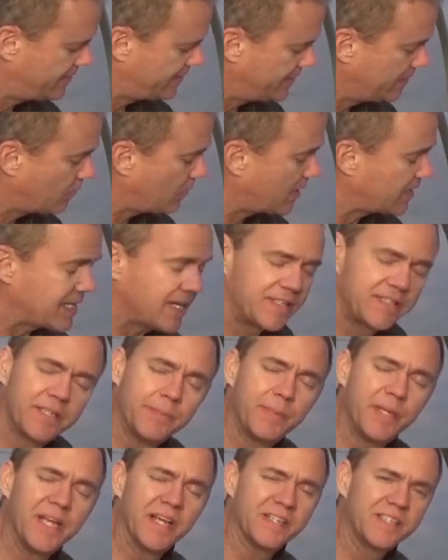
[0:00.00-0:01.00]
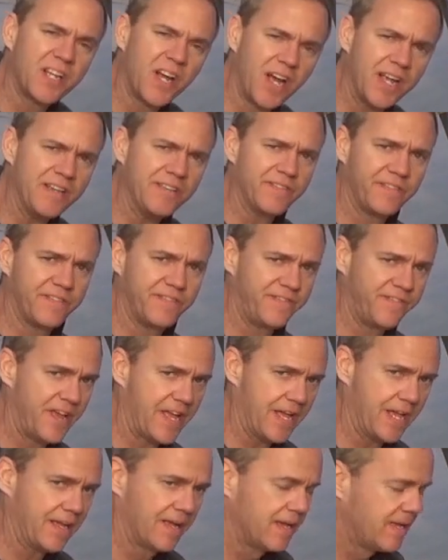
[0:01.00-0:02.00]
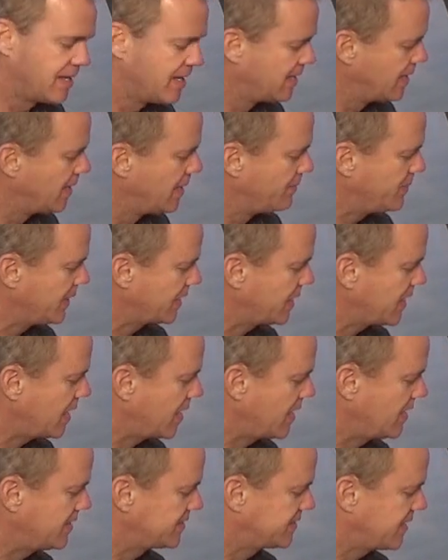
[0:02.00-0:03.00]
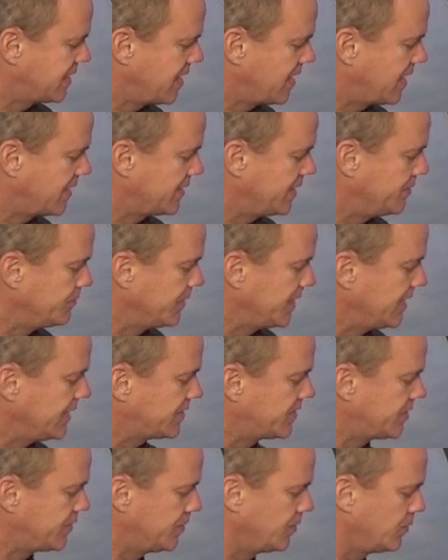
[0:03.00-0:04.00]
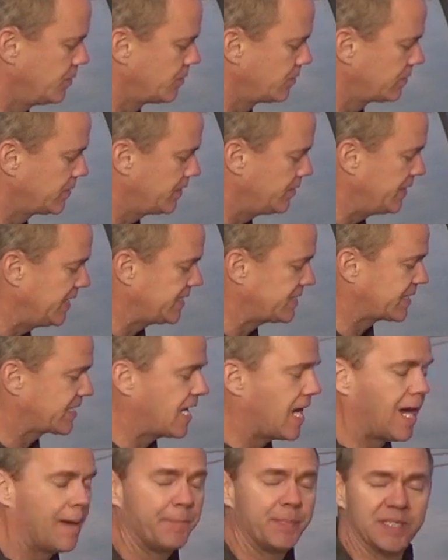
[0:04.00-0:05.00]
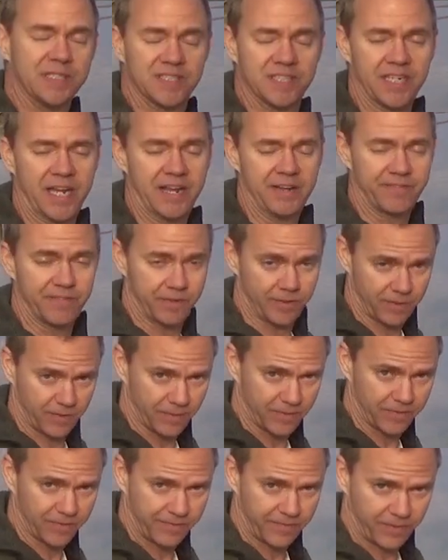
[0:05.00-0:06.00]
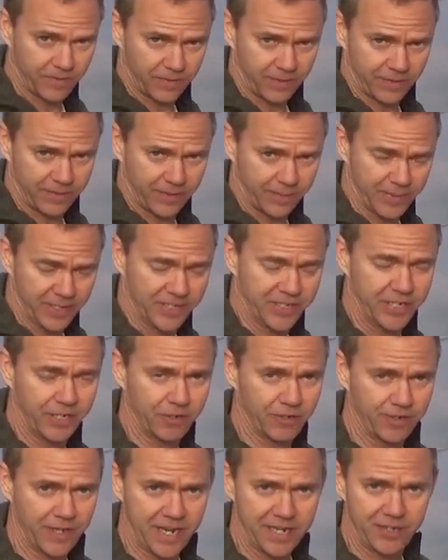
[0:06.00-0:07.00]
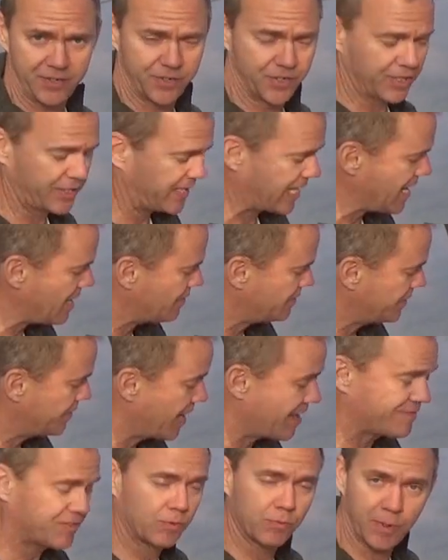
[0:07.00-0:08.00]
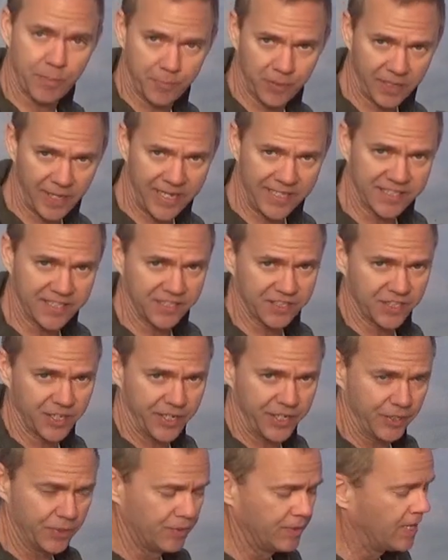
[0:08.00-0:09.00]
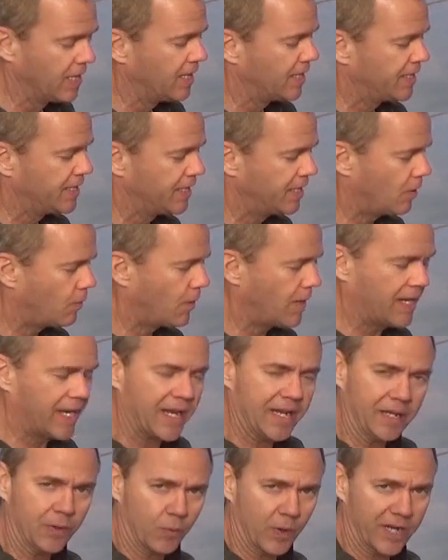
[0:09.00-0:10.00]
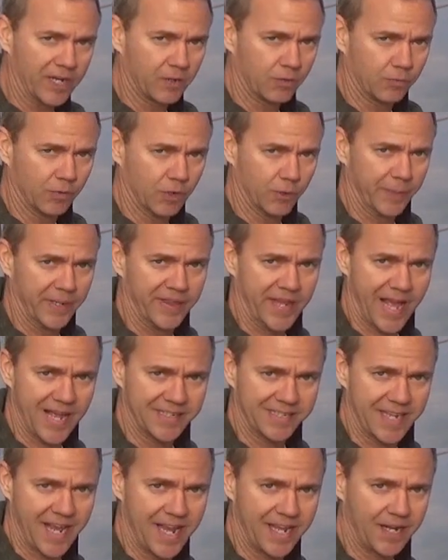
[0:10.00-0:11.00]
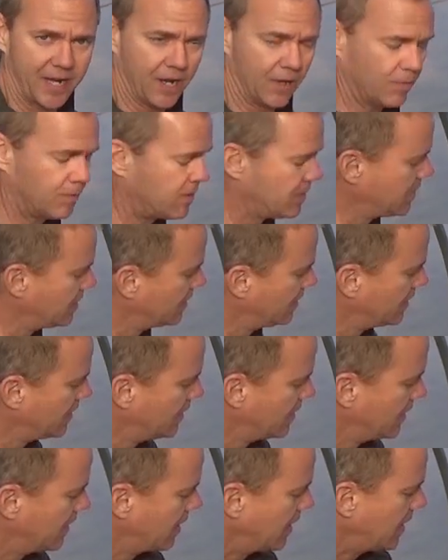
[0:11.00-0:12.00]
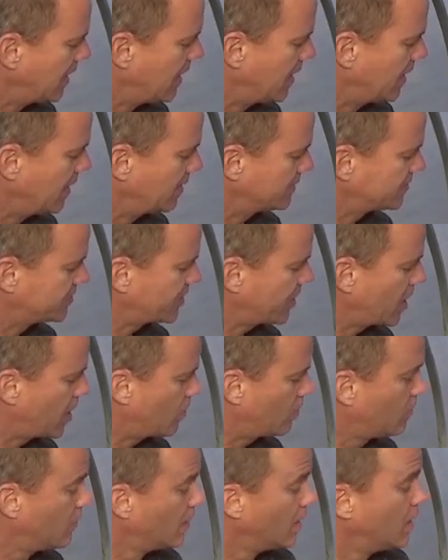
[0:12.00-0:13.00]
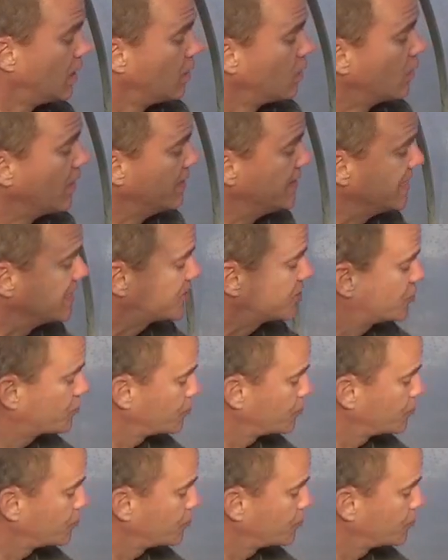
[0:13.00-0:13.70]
You want it to be a tight fit, because you need to compensate for the material that you took out. You have to replace it. So you don't want any wiggle room in that dado. So when this